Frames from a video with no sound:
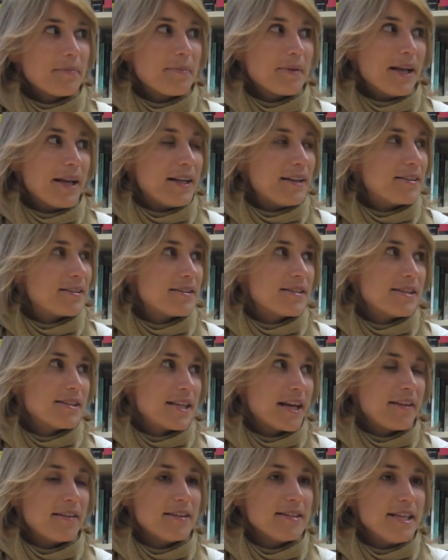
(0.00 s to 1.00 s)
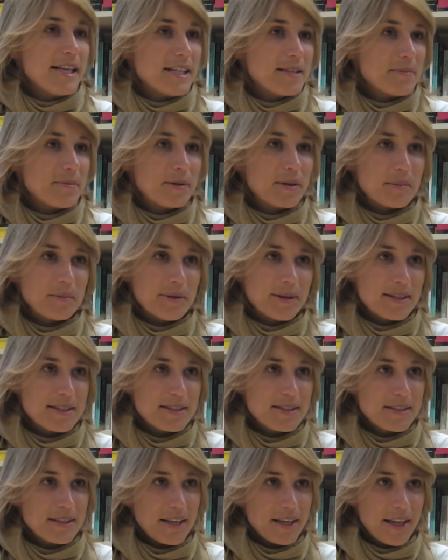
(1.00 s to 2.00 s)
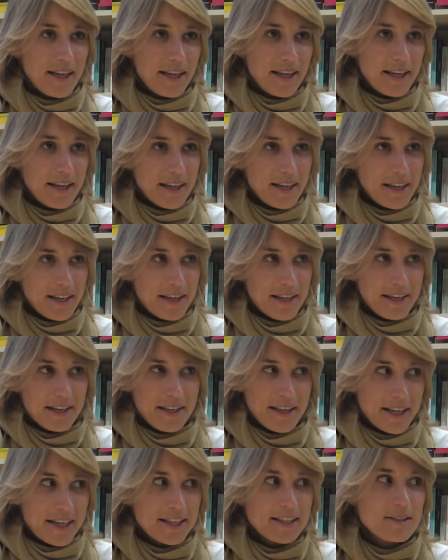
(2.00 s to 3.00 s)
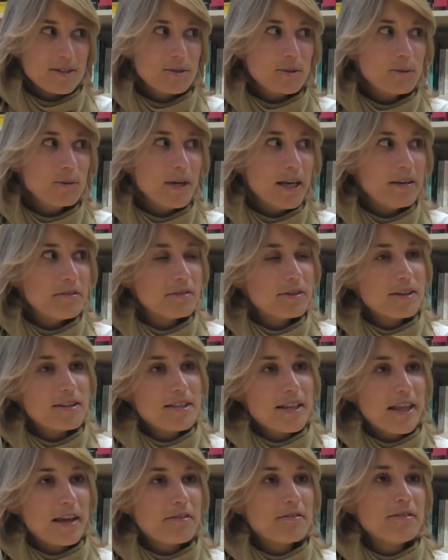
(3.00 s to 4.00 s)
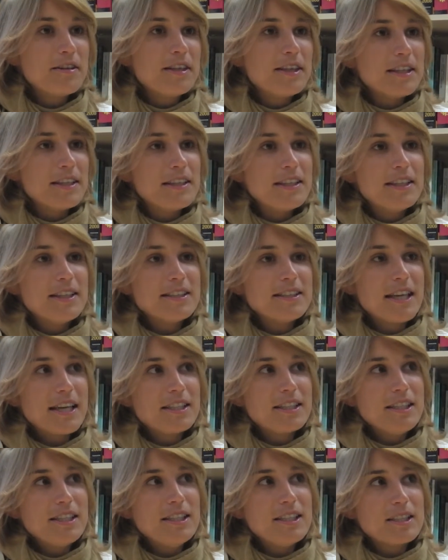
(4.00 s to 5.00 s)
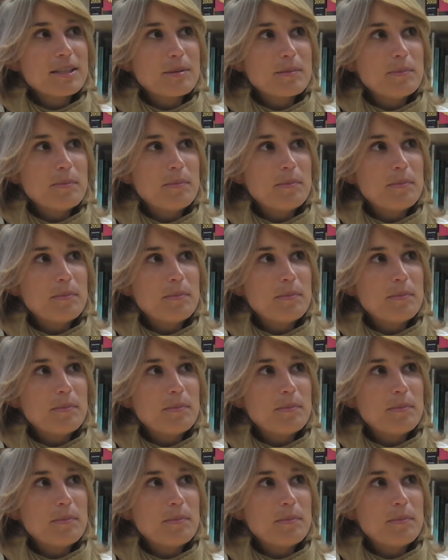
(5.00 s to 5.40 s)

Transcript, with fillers: get this other textbook, but it's like at school level in South Africa, it's actually just